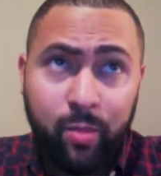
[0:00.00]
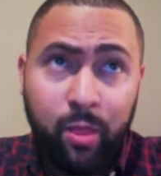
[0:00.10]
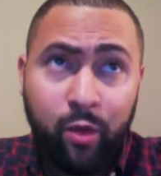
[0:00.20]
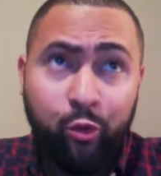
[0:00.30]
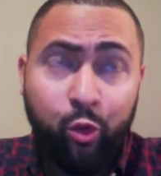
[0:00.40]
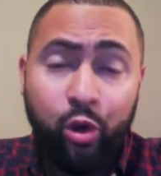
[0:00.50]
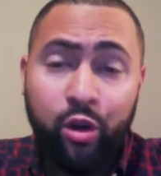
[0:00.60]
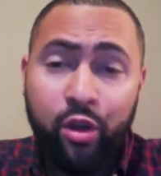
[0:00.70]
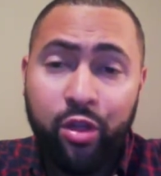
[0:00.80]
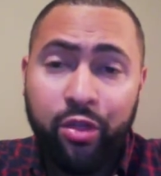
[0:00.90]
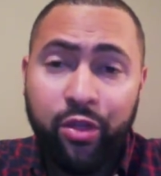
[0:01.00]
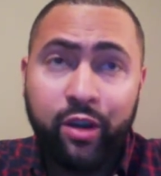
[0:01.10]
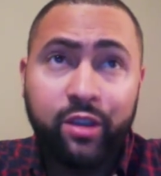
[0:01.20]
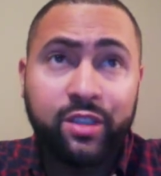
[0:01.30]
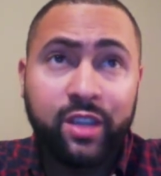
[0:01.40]
for
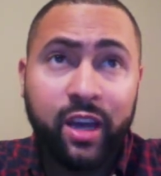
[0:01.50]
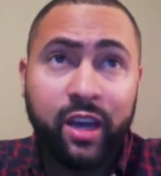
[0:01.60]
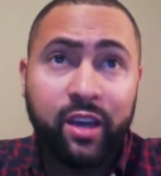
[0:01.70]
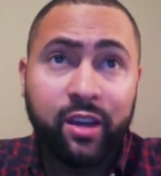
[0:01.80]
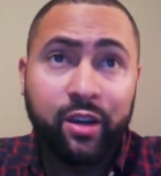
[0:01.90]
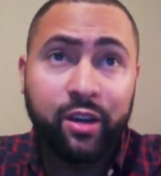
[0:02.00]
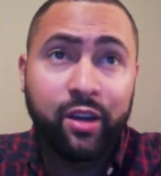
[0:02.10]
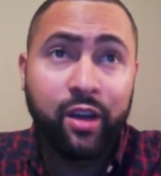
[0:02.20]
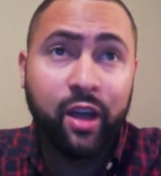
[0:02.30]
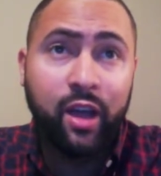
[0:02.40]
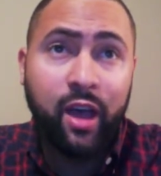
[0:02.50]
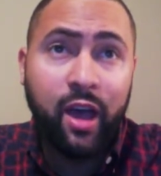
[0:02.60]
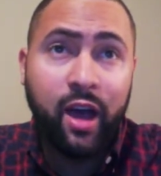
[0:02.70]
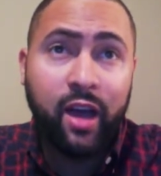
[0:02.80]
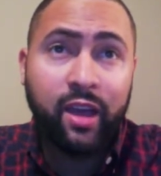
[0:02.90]
Thursday here,
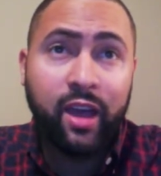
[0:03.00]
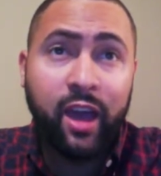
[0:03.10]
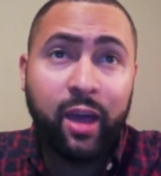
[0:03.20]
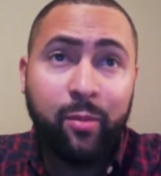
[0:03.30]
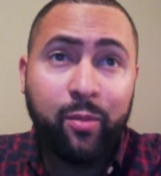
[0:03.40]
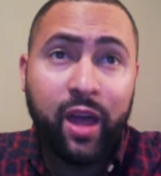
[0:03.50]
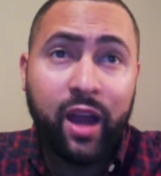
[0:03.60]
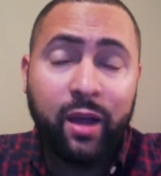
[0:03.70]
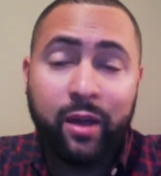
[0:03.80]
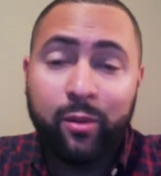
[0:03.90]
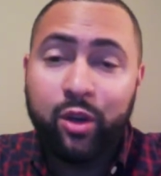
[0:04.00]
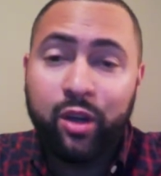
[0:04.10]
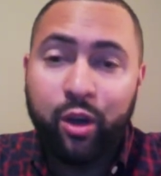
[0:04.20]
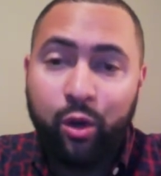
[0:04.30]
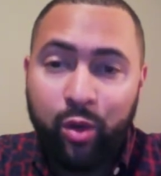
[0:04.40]
a game that I am going to
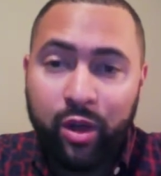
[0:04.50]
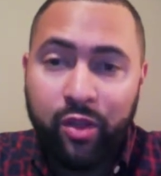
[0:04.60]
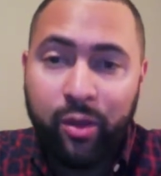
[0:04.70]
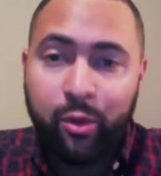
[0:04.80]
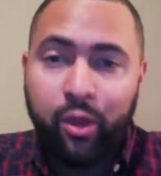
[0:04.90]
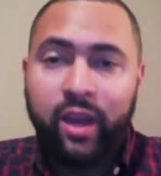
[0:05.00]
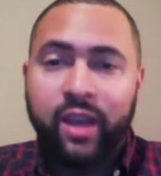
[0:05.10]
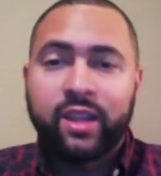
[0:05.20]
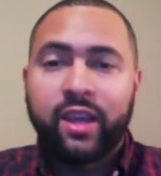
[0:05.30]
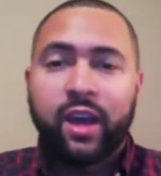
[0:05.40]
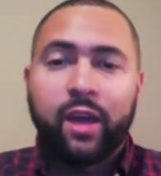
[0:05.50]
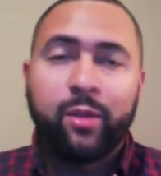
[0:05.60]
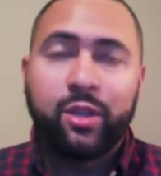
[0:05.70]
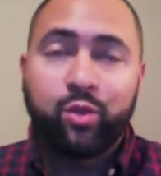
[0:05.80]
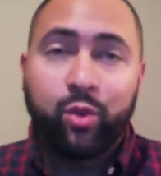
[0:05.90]
go with, I'm looking at the game
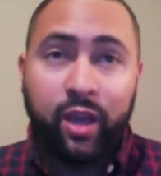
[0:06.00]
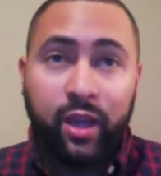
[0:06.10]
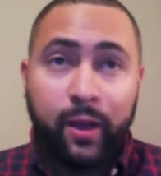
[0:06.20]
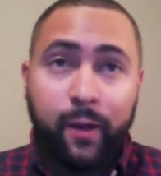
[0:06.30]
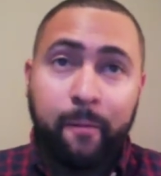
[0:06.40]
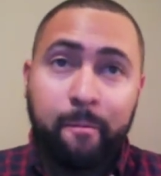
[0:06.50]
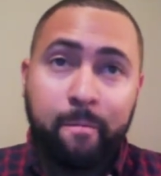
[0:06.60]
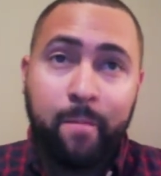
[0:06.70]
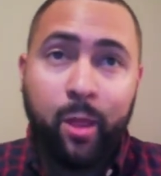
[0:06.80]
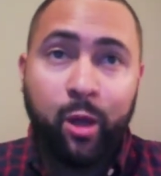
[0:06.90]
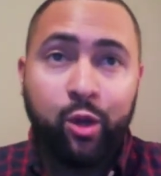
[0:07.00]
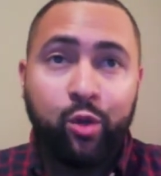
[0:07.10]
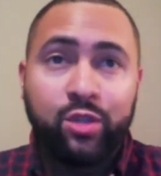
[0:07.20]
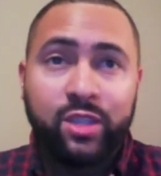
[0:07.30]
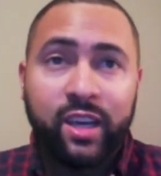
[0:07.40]
between
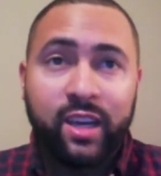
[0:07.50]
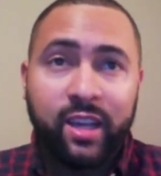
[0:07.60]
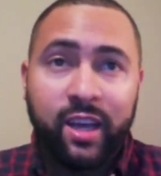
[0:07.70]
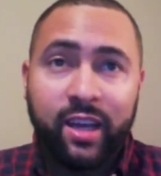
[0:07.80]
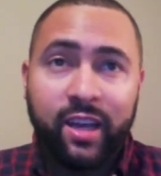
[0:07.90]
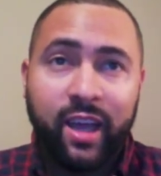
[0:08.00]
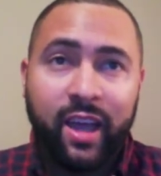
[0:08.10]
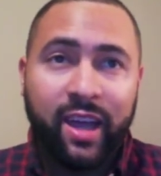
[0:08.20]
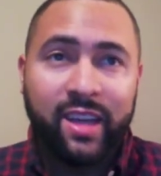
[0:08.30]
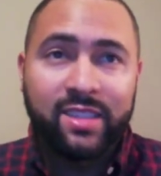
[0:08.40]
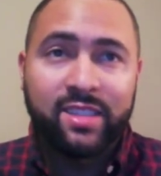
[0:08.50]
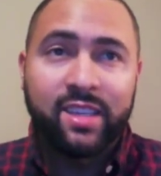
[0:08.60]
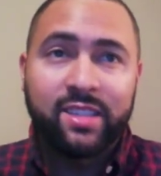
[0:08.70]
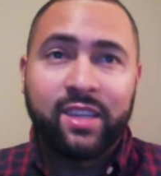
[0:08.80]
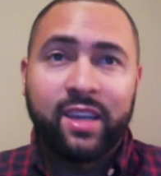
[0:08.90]
UCLA and
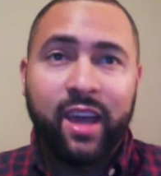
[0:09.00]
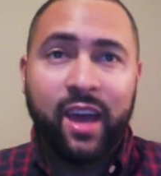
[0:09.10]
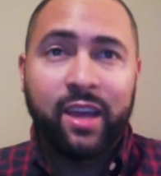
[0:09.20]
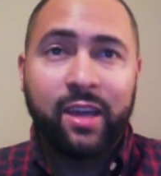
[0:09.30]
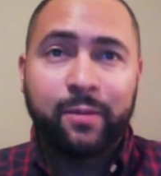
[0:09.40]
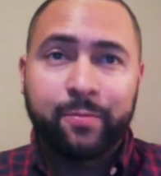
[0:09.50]
Cincinnati.